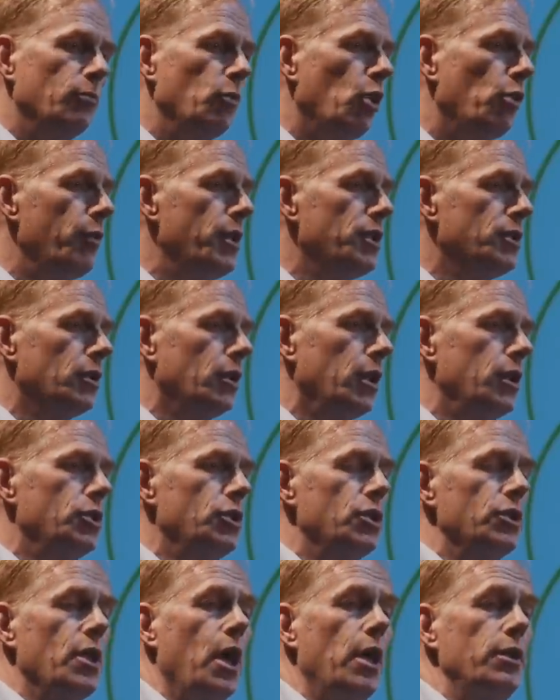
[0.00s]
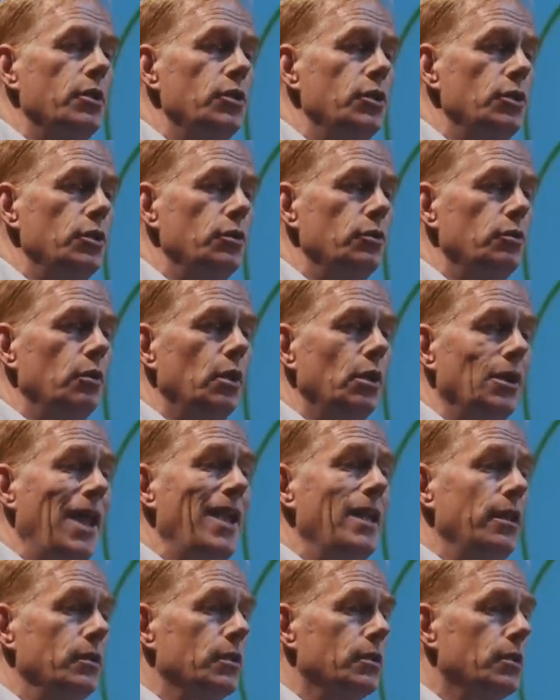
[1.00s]
And more recently, she's had a new
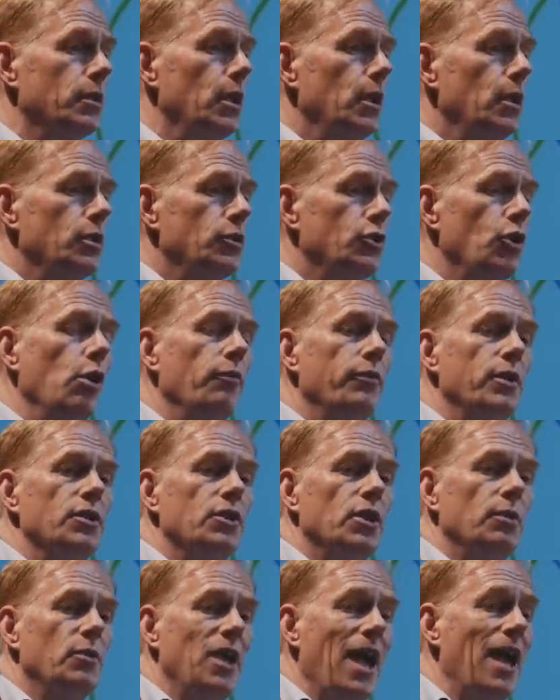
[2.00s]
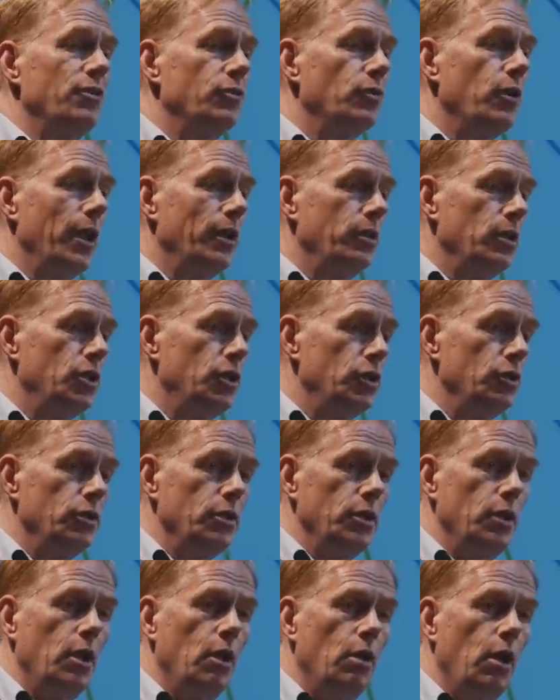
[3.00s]
lens, solving some cataract
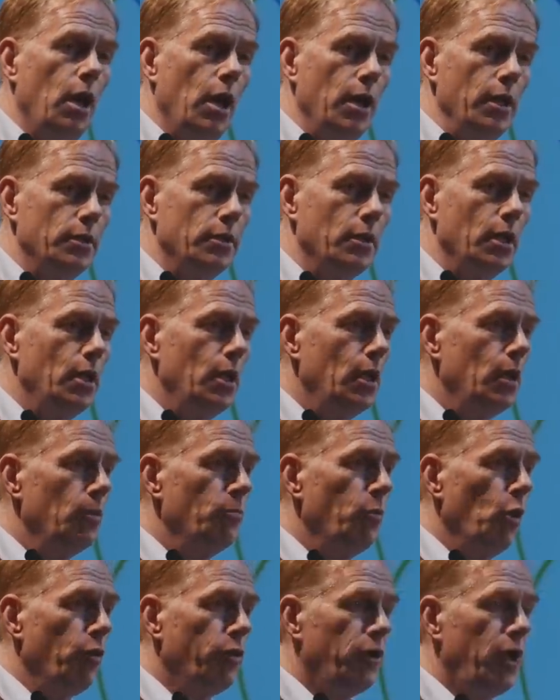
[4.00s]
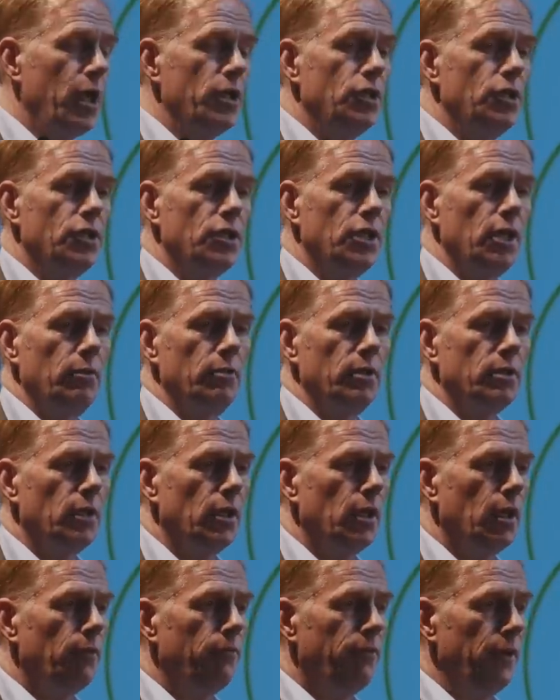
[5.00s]
issues in her eyes. Both cases, she was
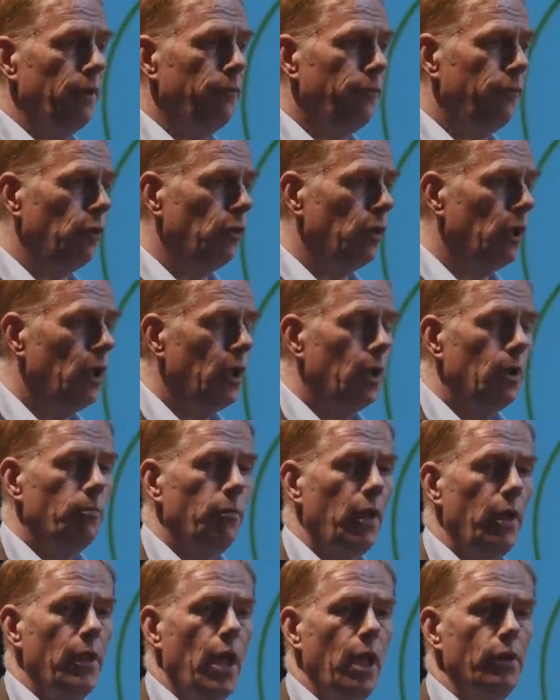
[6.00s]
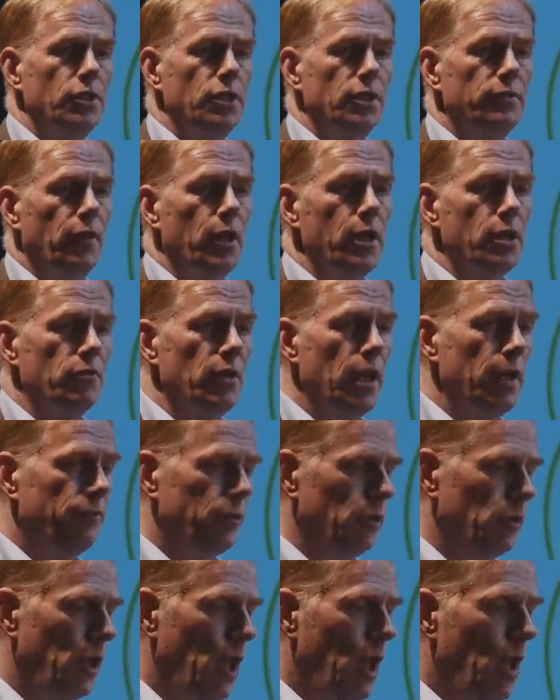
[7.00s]
fearful, but now she's very
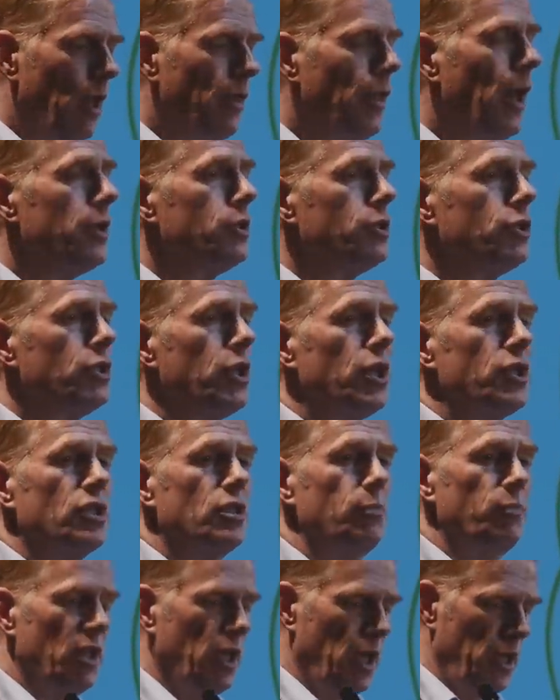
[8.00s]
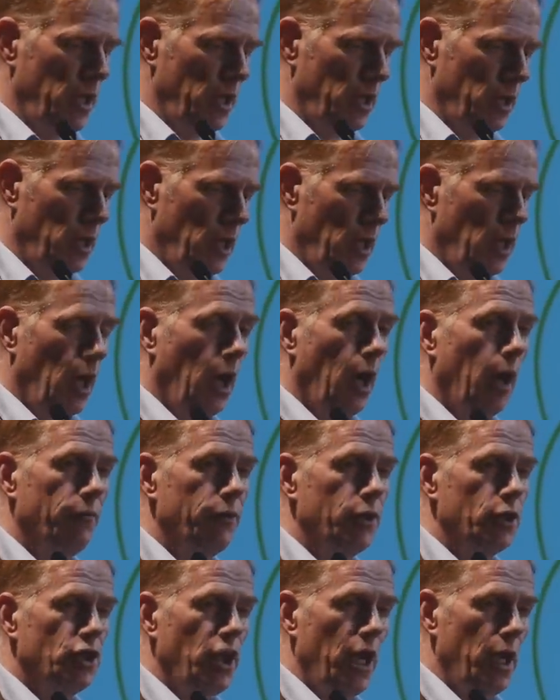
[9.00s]
grateful. That's just the beginning
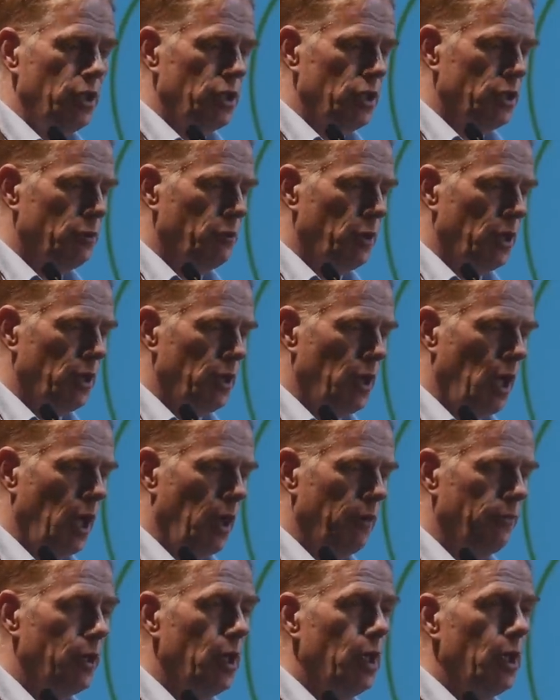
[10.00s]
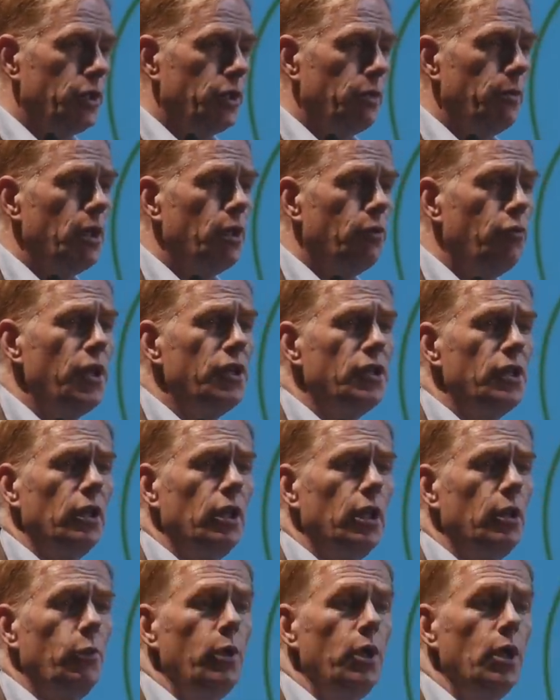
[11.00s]
of the changes we're going to have. So
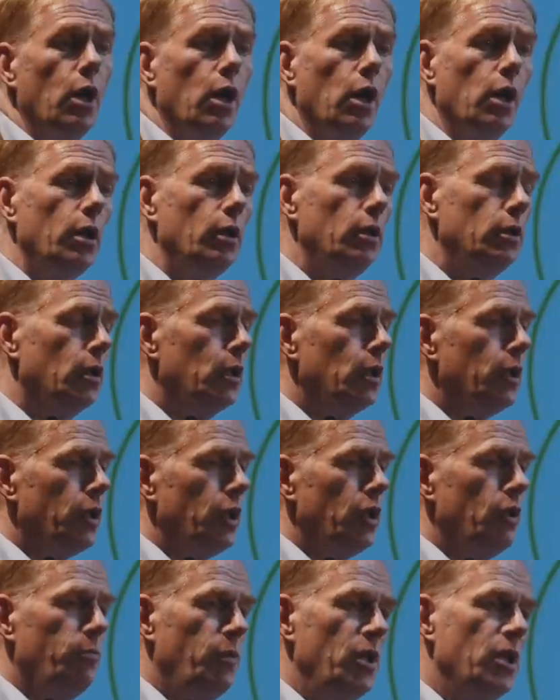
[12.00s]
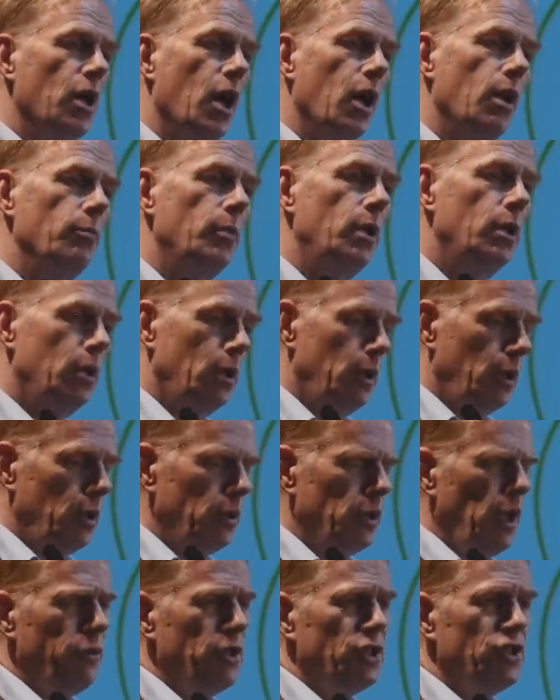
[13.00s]
increasingly, we are going to become
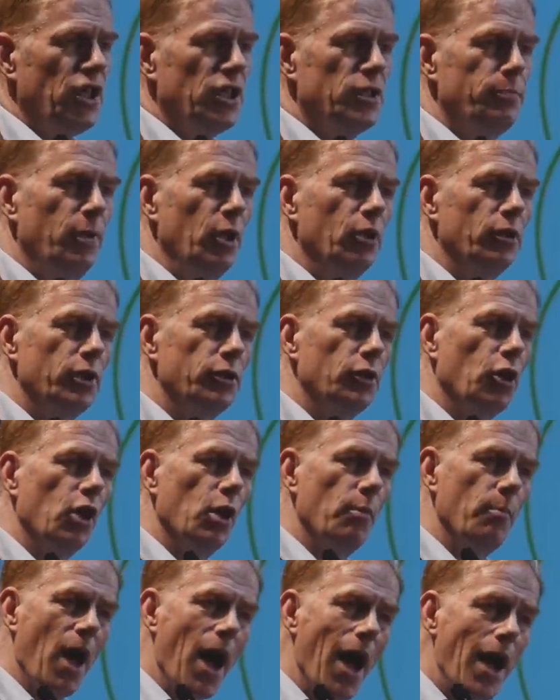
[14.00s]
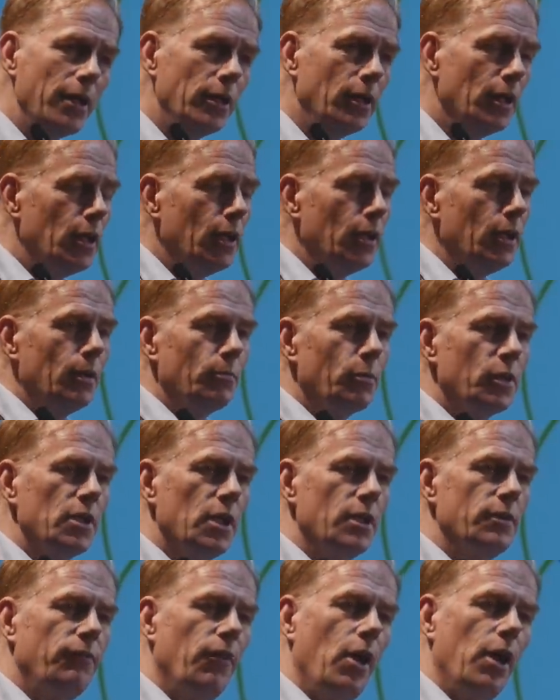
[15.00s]
not the six billion dollar man,
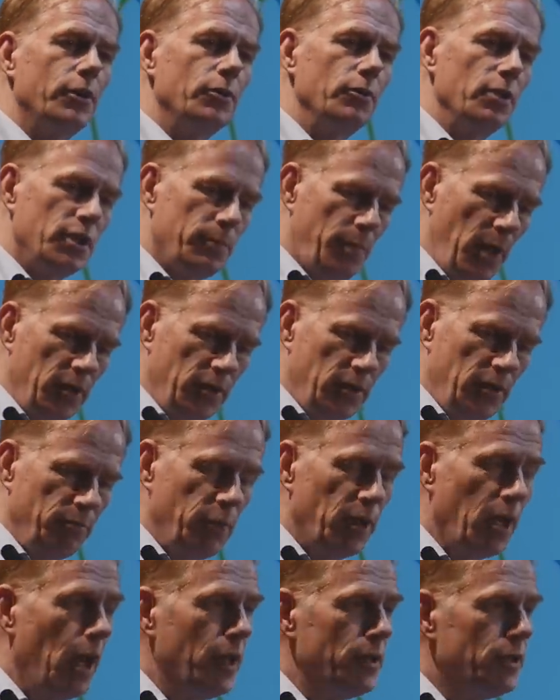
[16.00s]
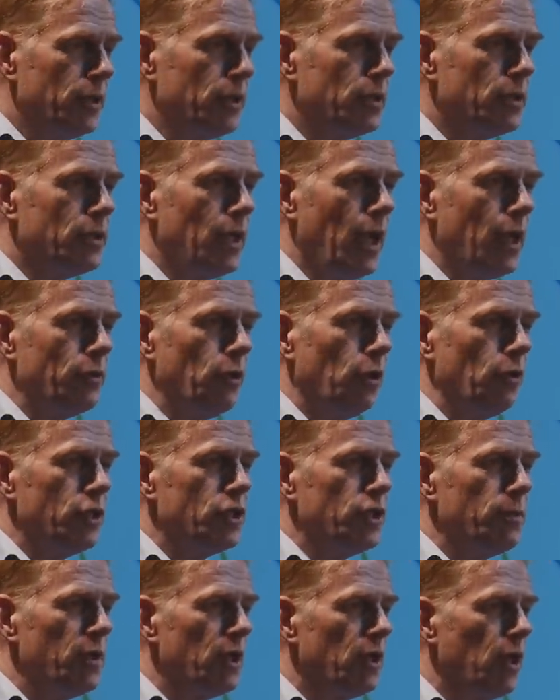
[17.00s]
because that's far too expensive, but as this
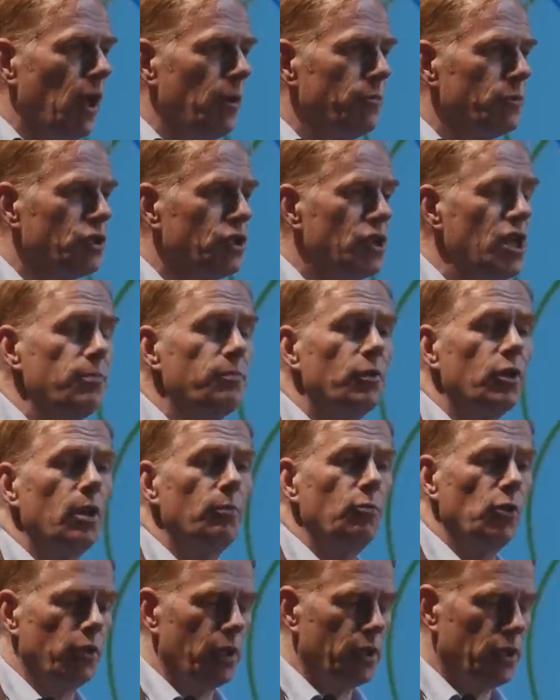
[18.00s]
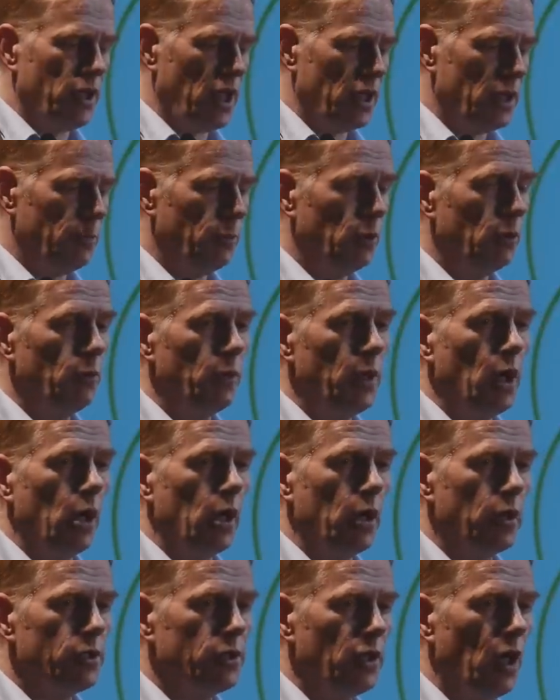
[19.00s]
technology becomes cheaper and more accessible, we
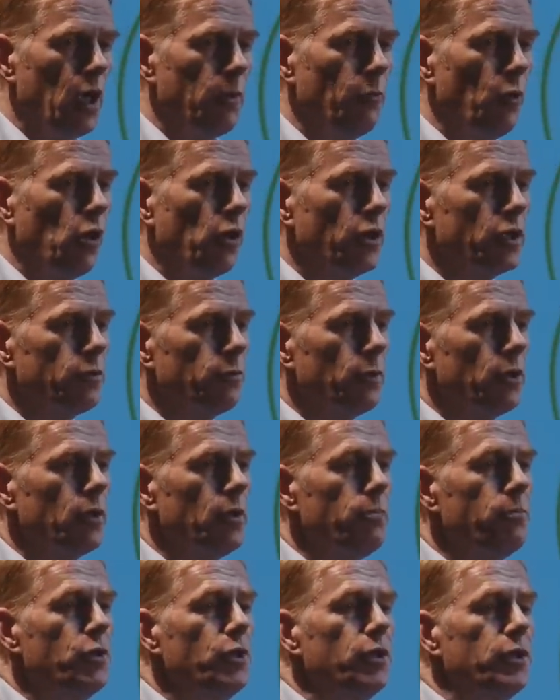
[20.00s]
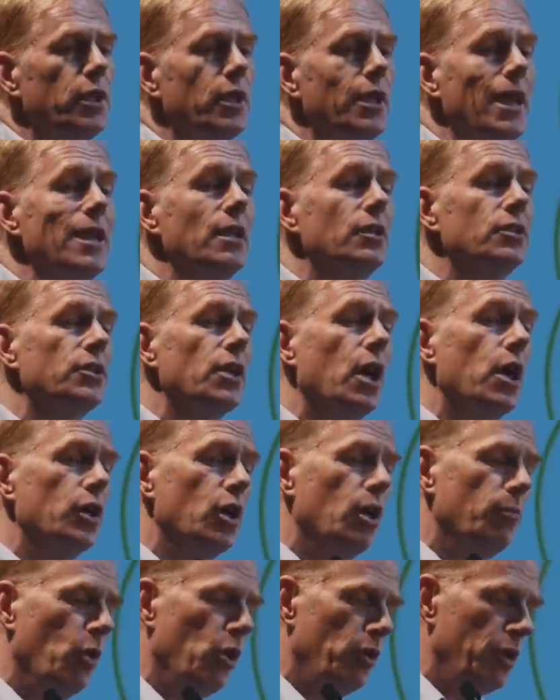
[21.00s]
are cyborgs with computing inside
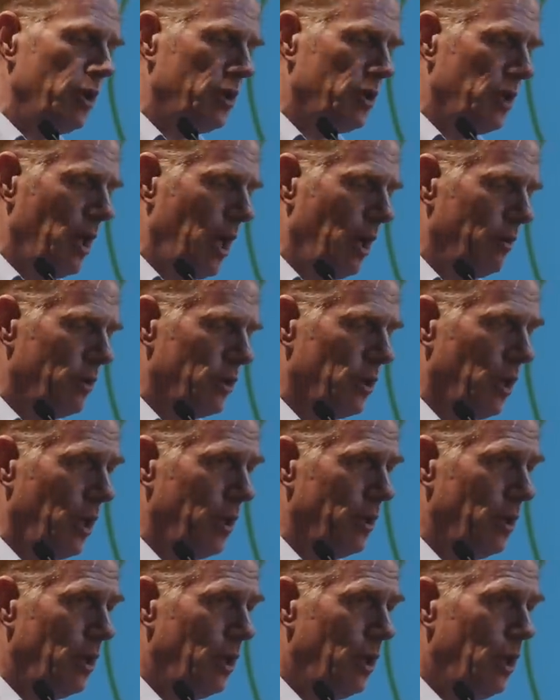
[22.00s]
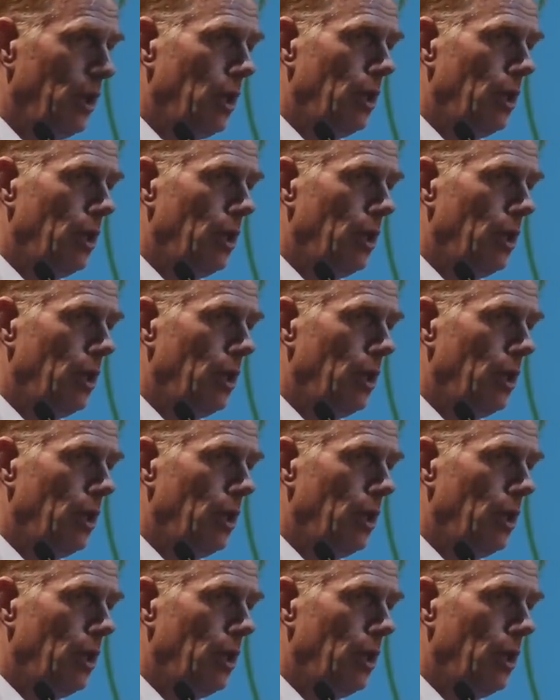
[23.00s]
our bodies and outside.